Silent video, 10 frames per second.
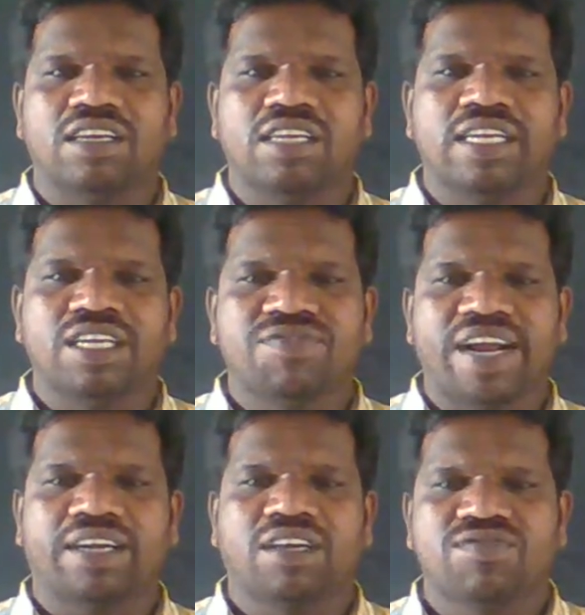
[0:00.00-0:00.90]

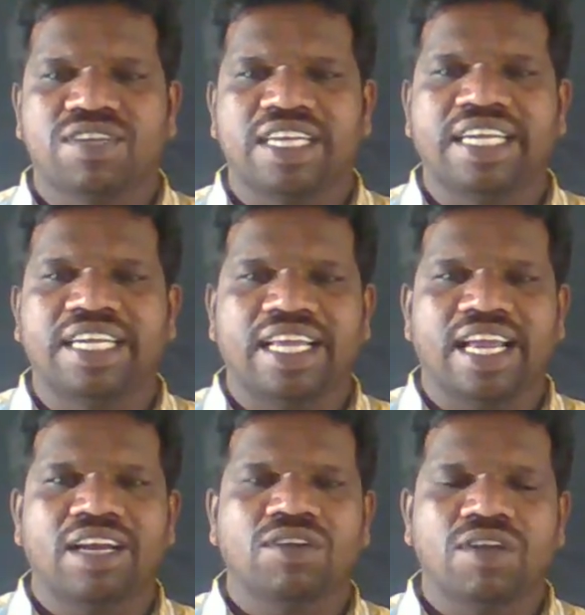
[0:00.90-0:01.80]

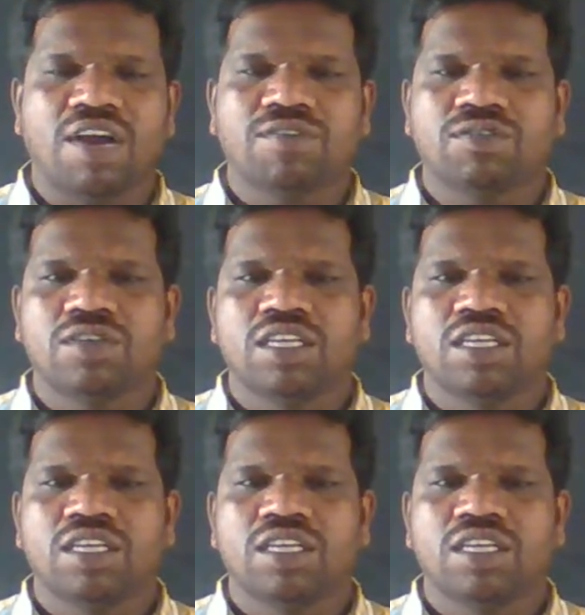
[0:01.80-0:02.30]
We have to